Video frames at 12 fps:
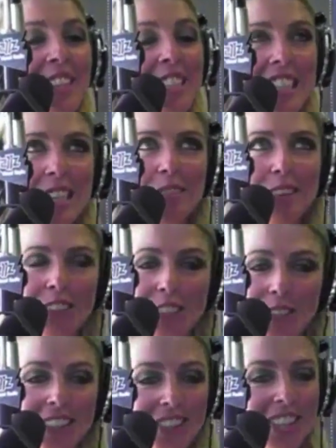firstly, my
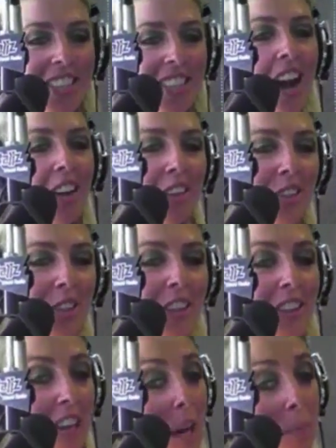first question is how did
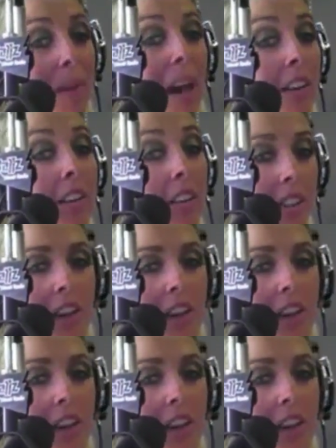you, um, how,